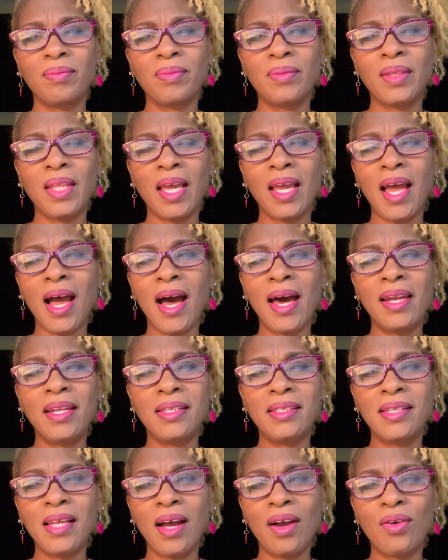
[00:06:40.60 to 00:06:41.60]
that God
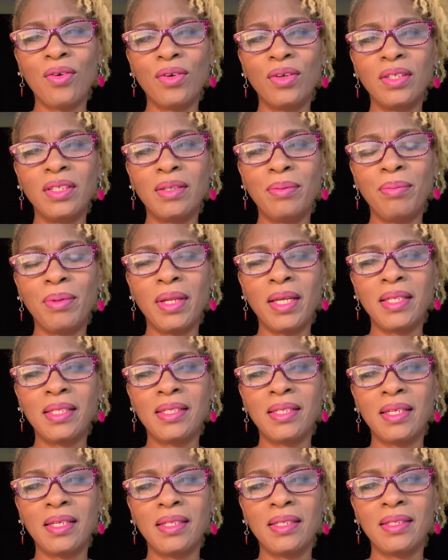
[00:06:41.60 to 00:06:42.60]
is not going to bless
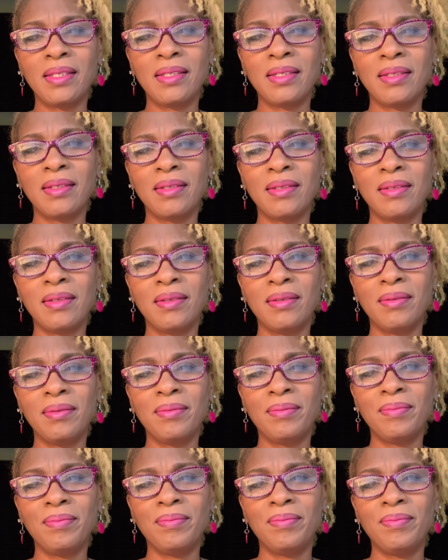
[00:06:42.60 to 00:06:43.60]
us,
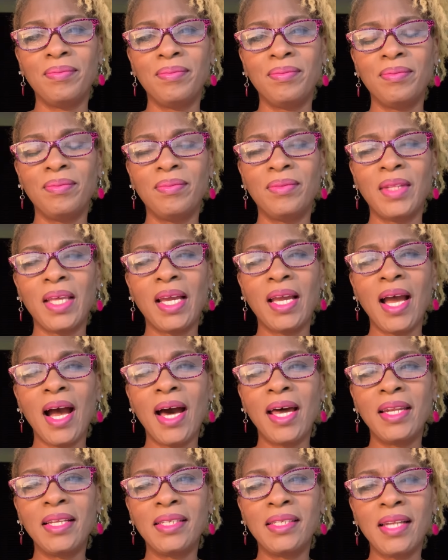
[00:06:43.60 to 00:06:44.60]
that
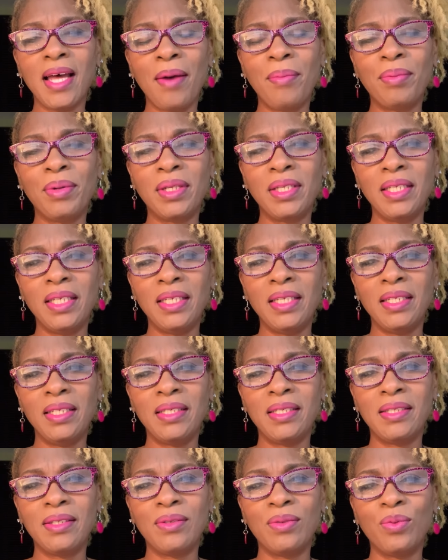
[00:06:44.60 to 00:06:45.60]
God is not
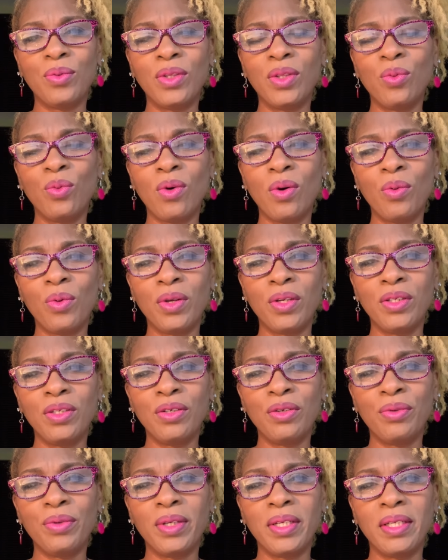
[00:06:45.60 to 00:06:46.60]
pleased with what we're
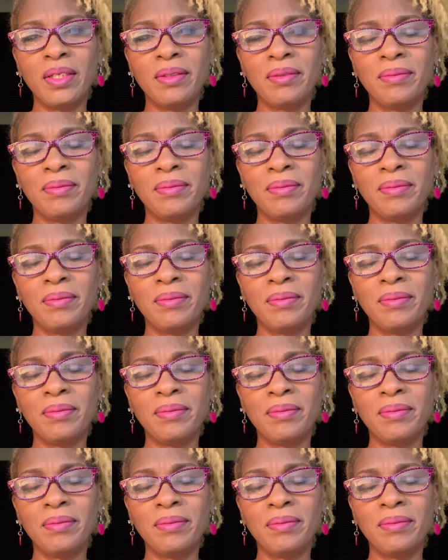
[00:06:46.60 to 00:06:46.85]
doing.